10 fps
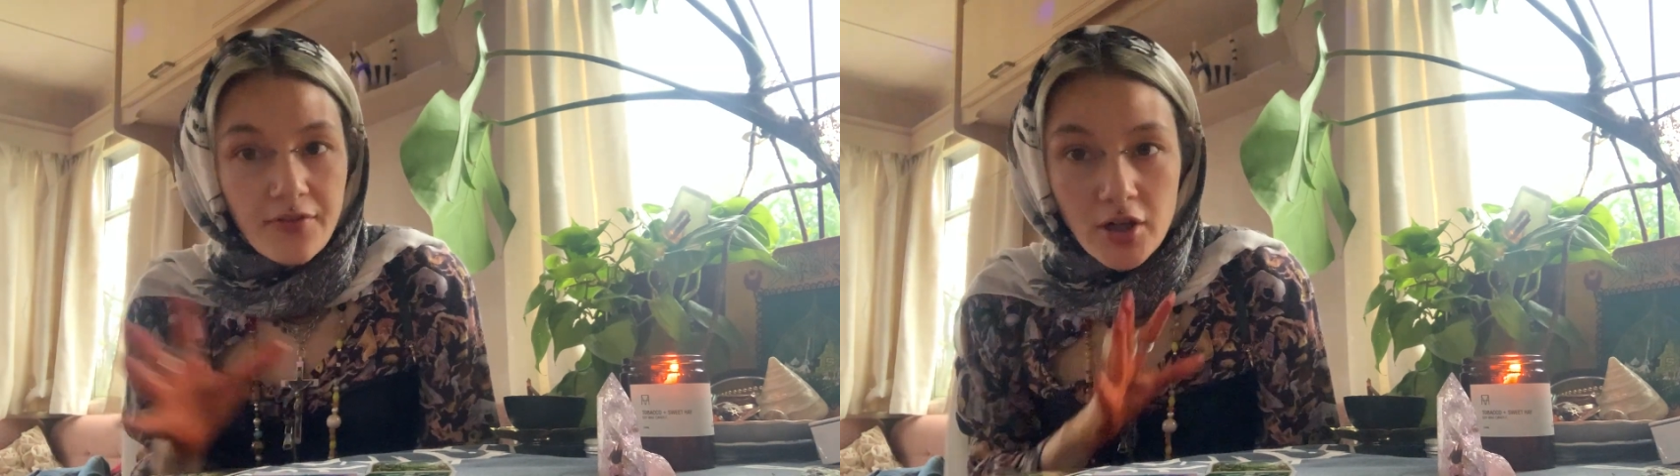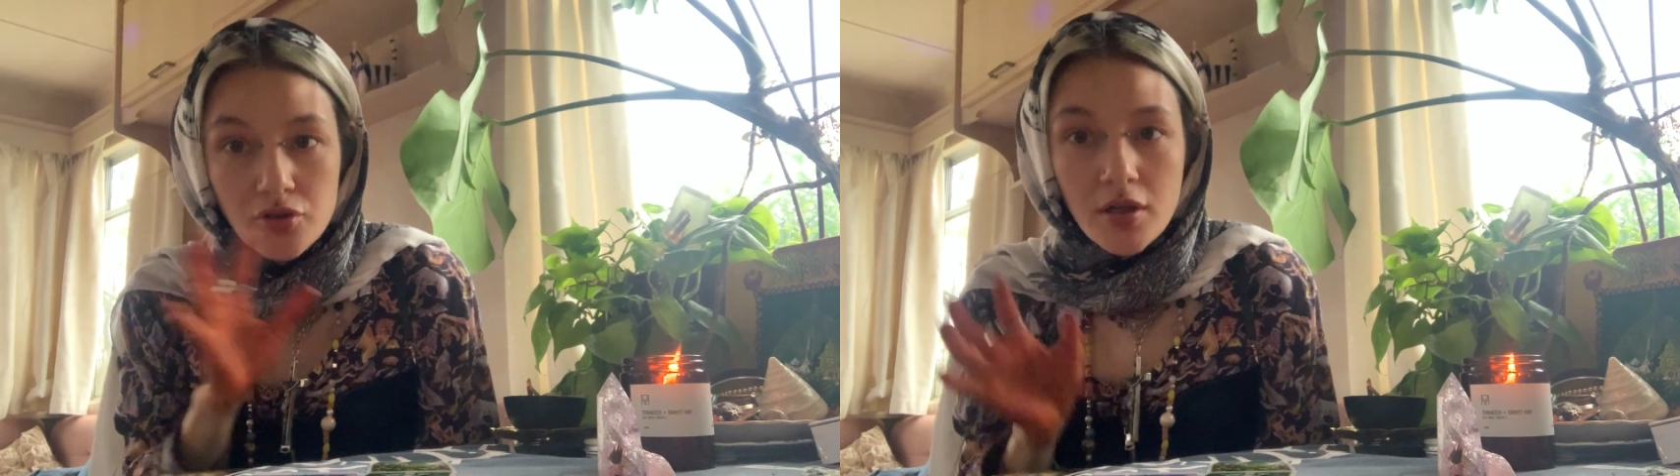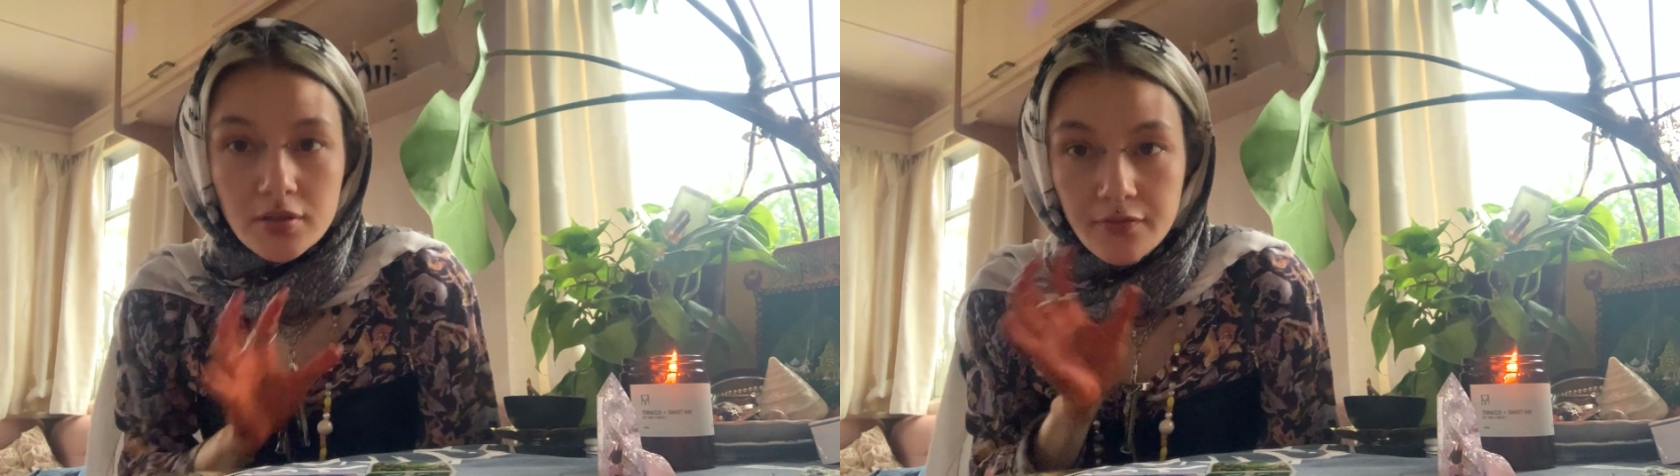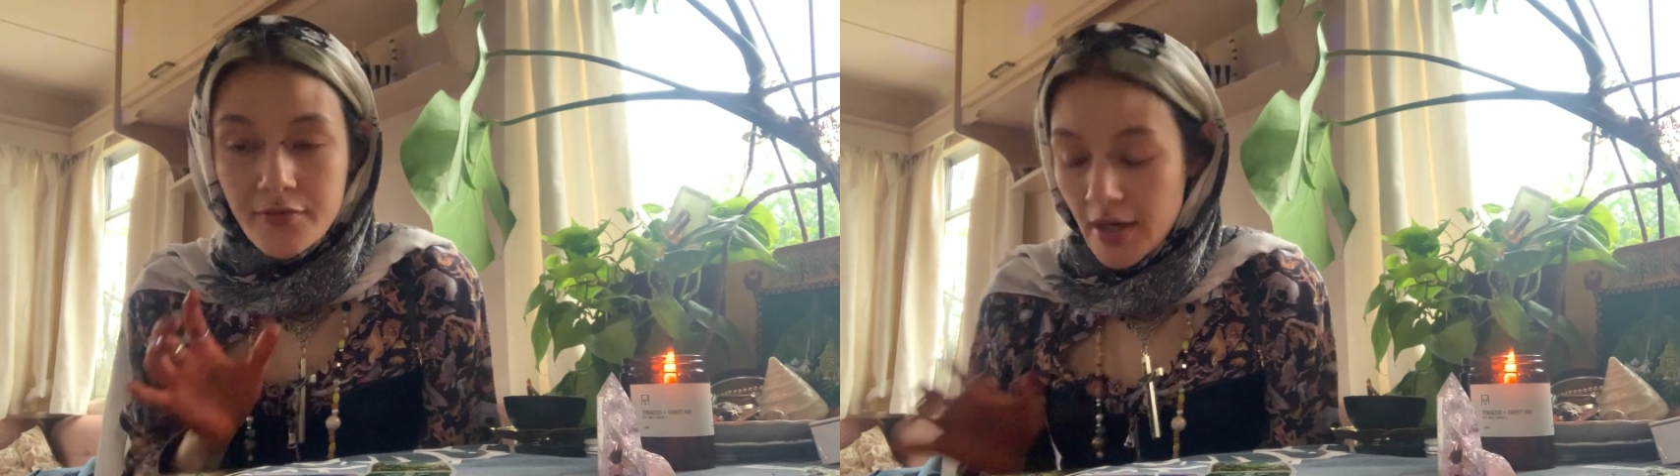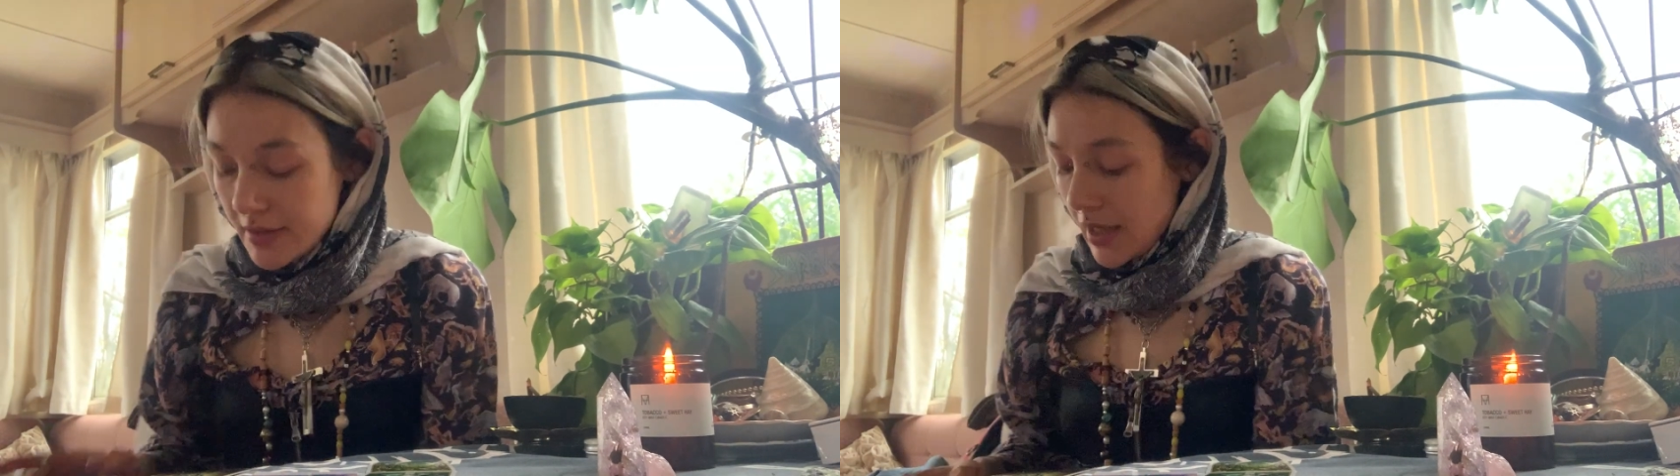trying to
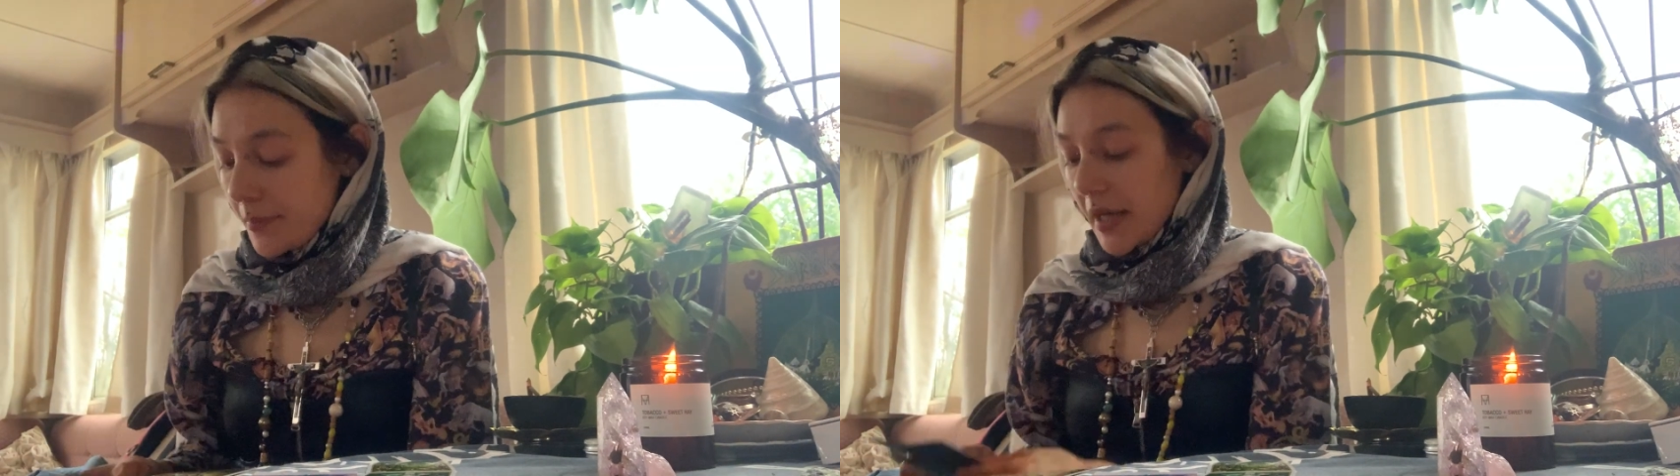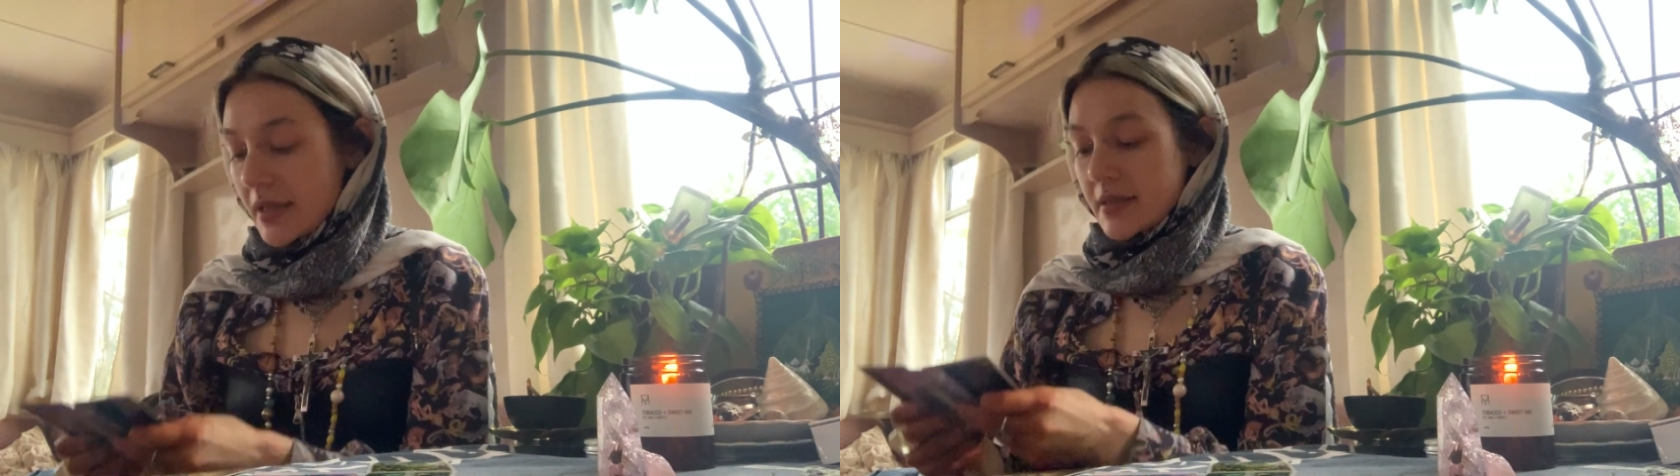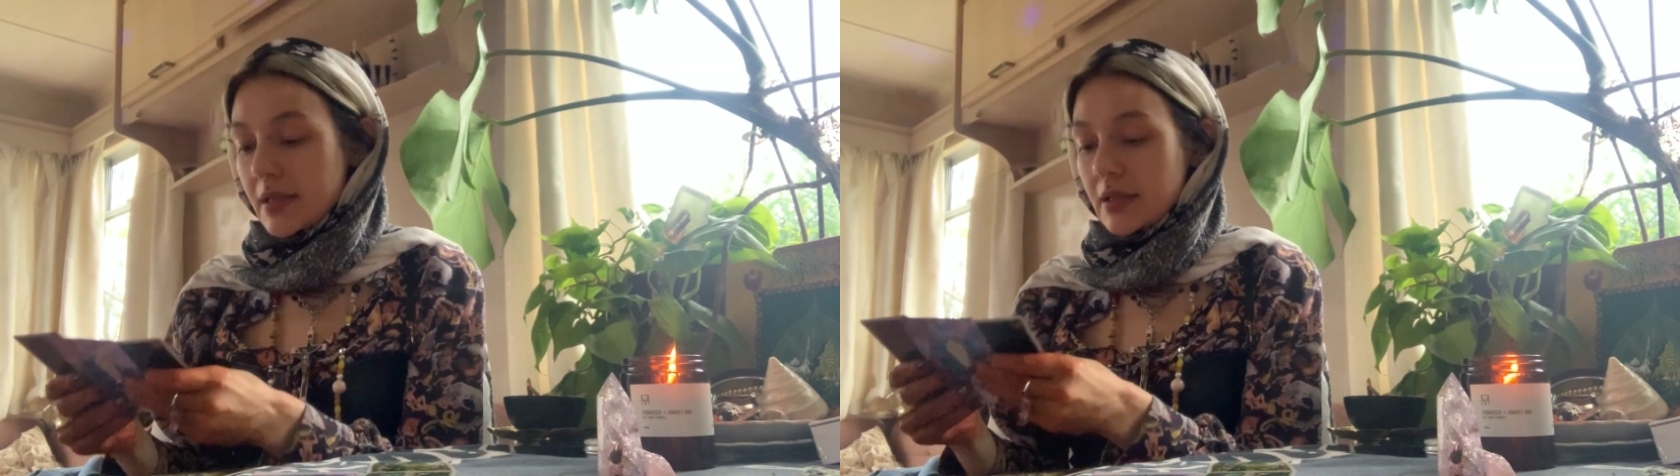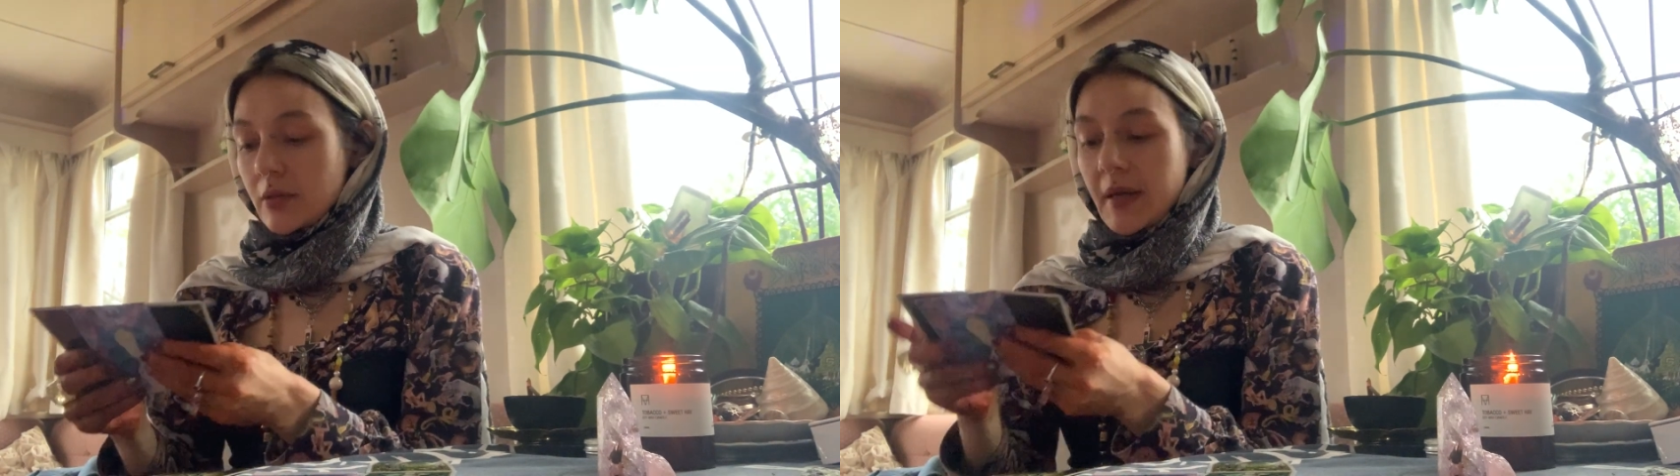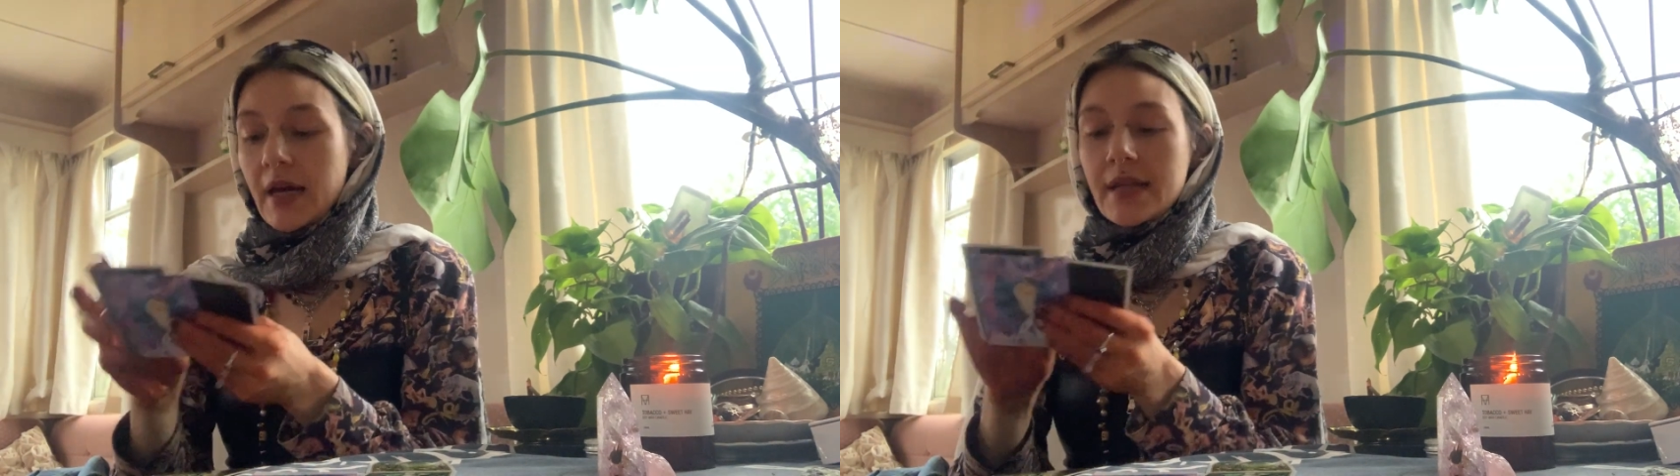find that balance a little bit,